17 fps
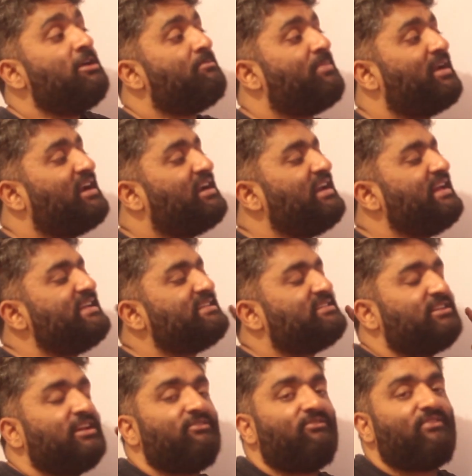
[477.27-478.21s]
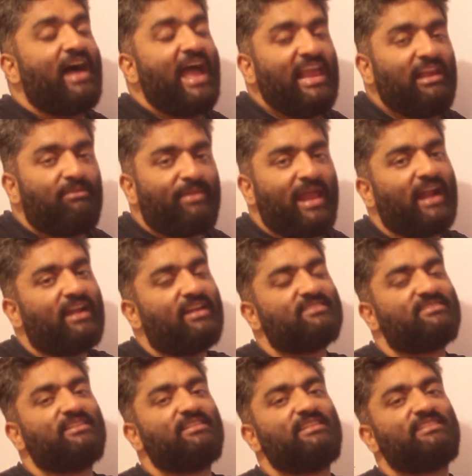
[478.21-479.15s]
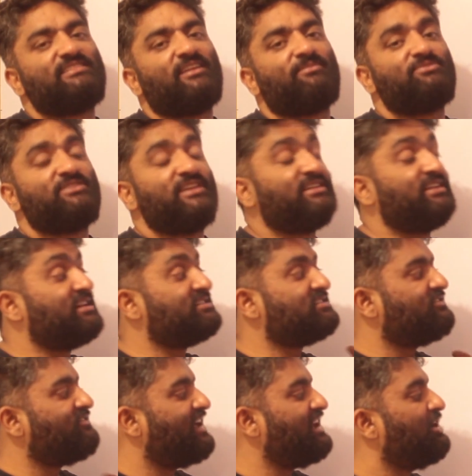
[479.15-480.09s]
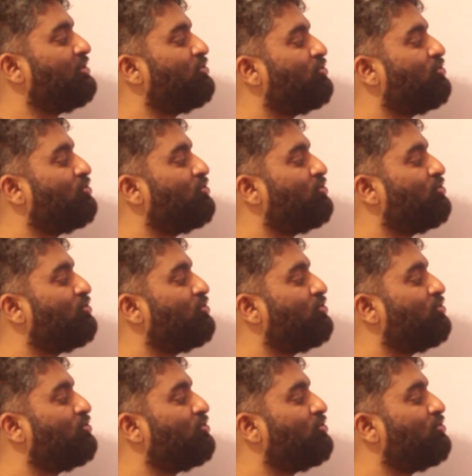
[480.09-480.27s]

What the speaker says: But at least while practicing this subject, there is a very